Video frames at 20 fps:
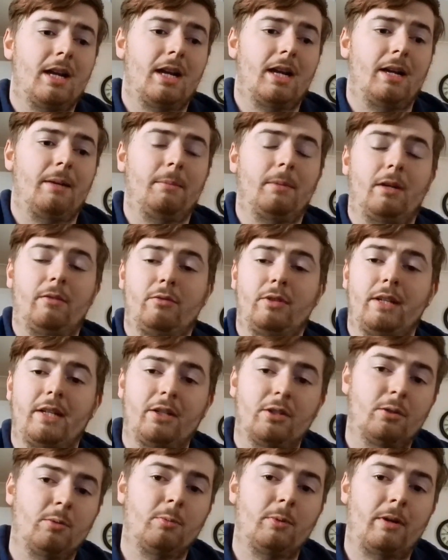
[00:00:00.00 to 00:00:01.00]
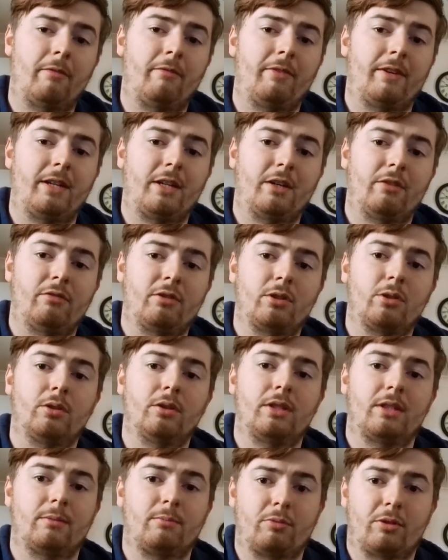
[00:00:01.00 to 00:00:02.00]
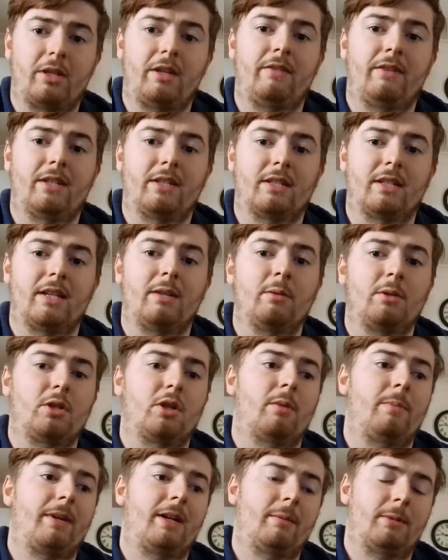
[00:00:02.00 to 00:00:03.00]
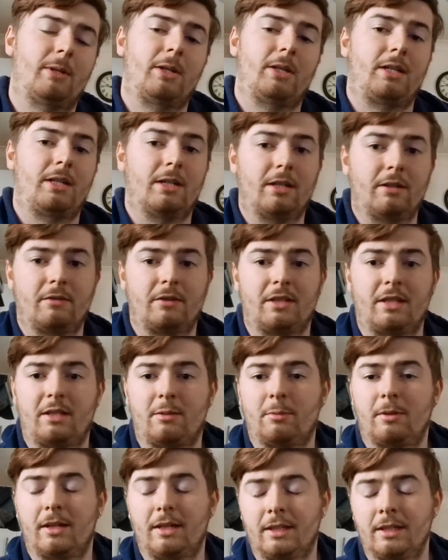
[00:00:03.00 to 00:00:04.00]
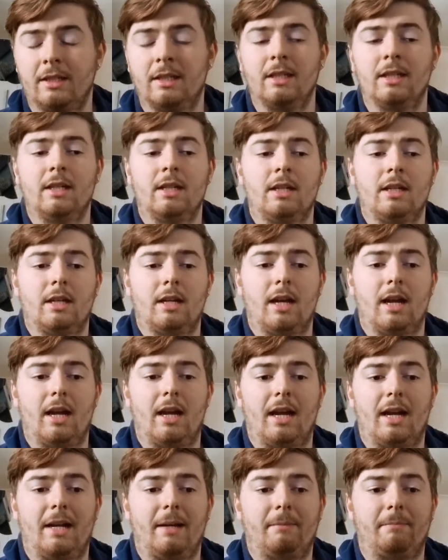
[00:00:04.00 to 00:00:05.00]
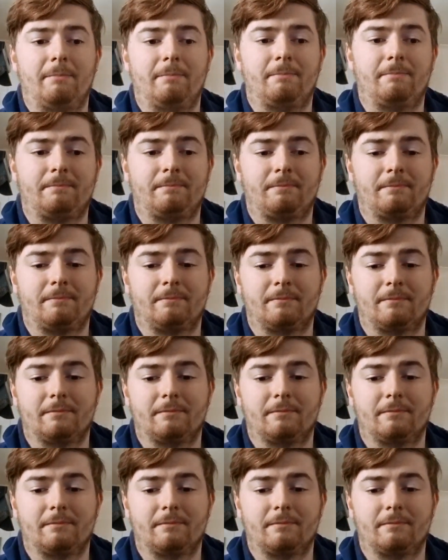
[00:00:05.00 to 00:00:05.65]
Um, I've already got one video recorded previously, which I'll be uploading after this one. Um,